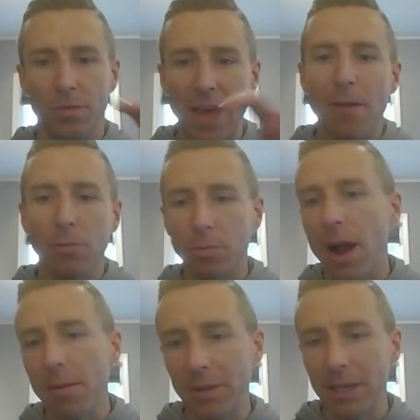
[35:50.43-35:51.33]
that would
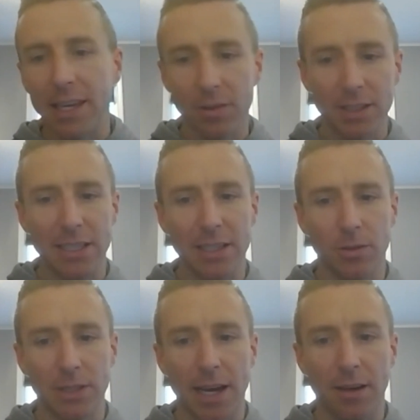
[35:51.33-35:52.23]
probably kill a
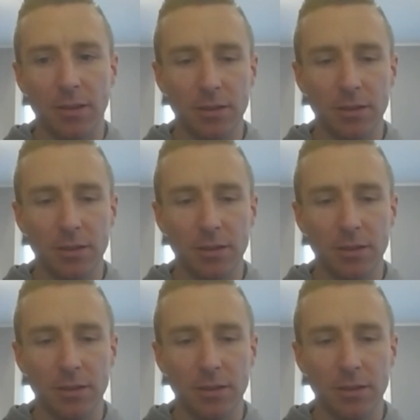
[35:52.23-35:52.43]
deal now